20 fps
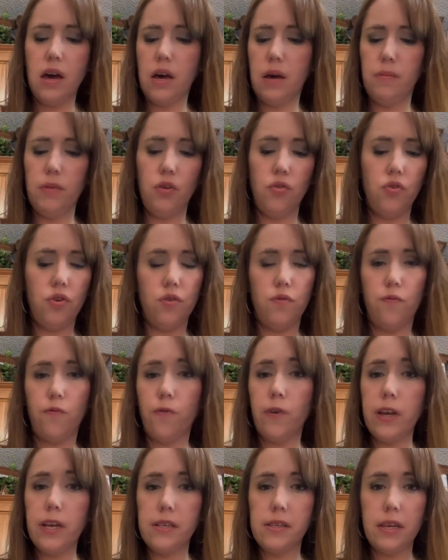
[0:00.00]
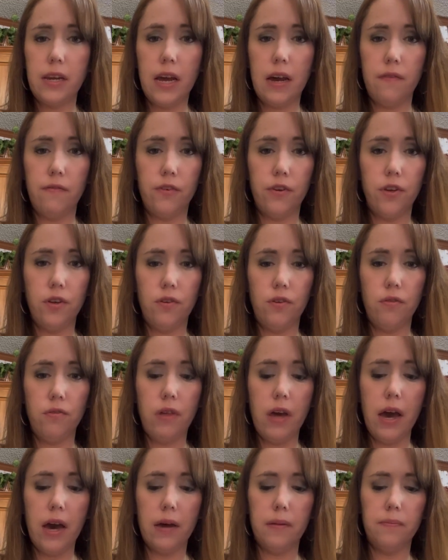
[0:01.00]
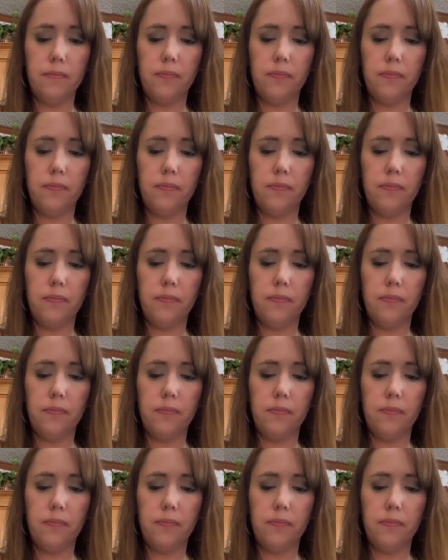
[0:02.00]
you just freeze it after you do that.